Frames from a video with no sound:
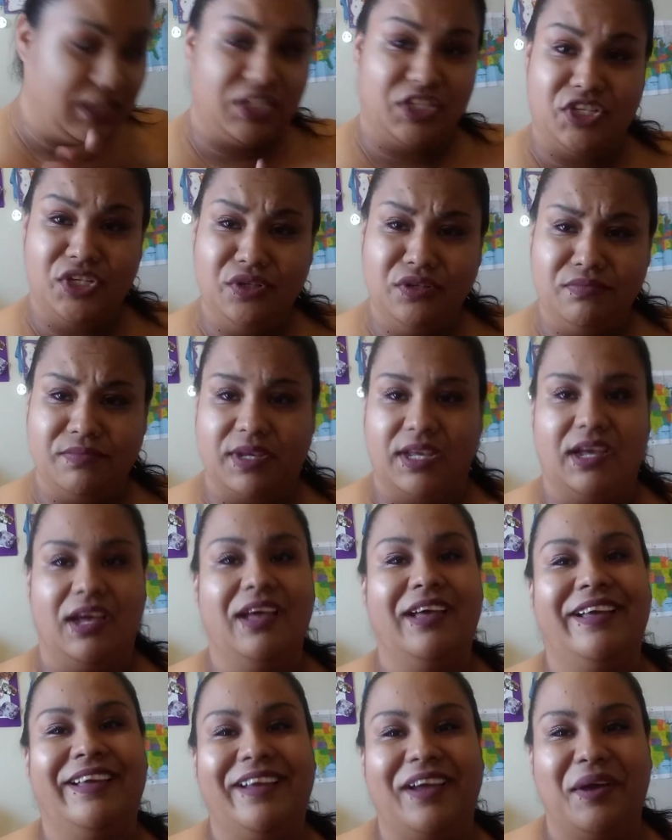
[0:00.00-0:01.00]
excuse me,
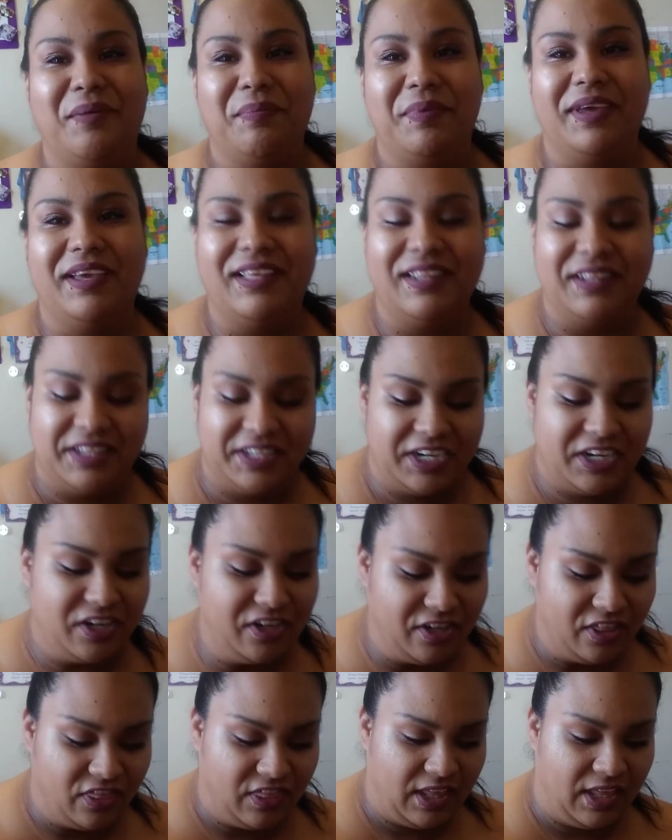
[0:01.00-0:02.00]
a big
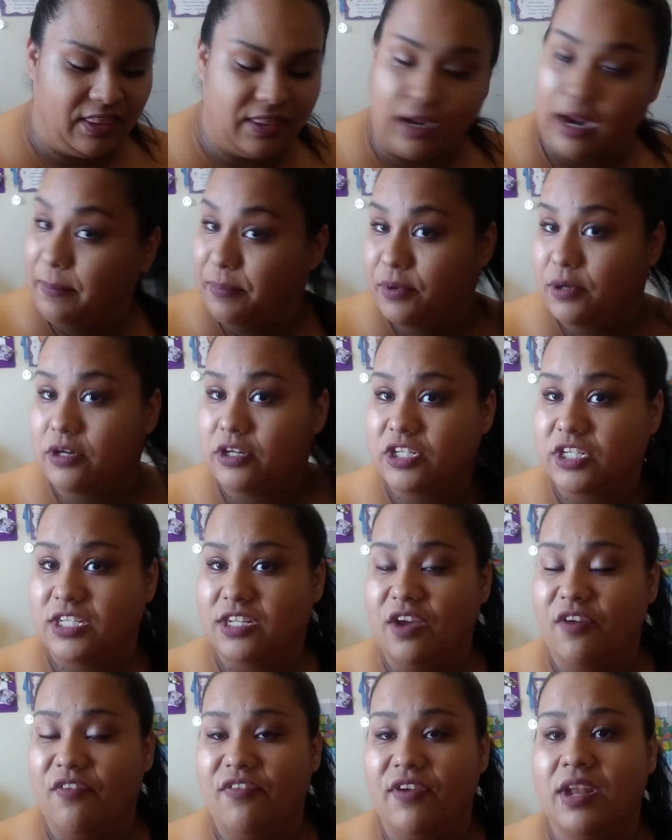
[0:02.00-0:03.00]
clear thing that I put her
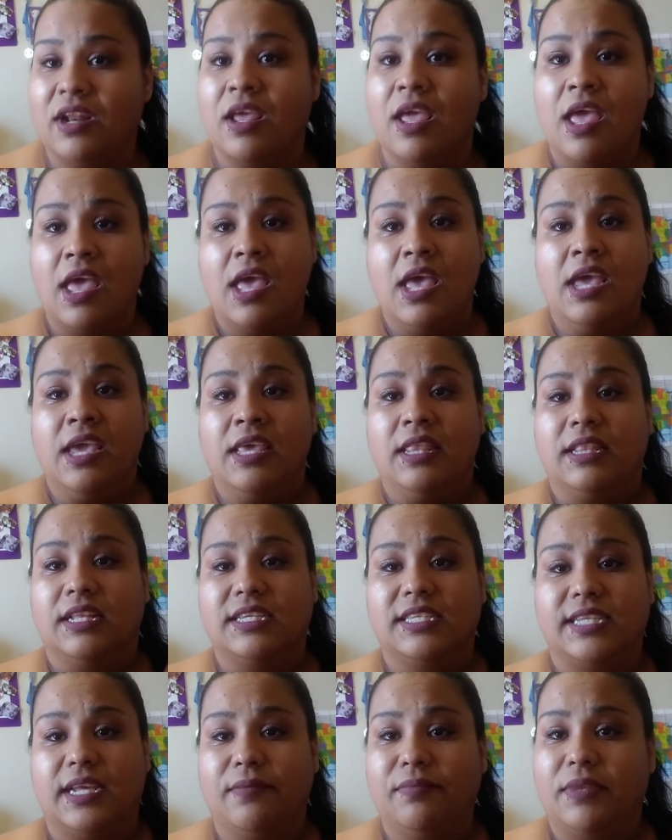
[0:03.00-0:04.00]
stuff in.
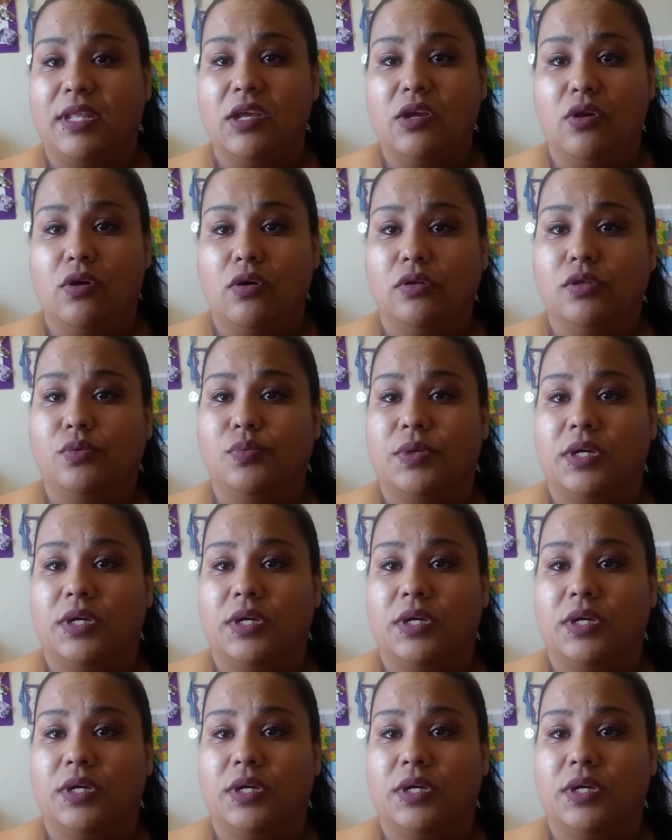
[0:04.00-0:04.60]
The same thing goes